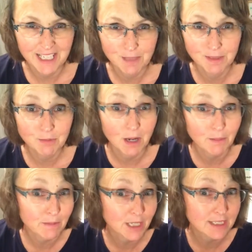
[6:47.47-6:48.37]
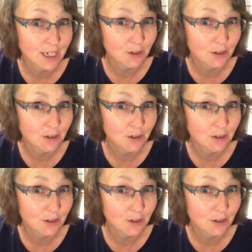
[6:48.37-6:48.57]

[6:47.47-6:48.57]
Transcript: That works out you're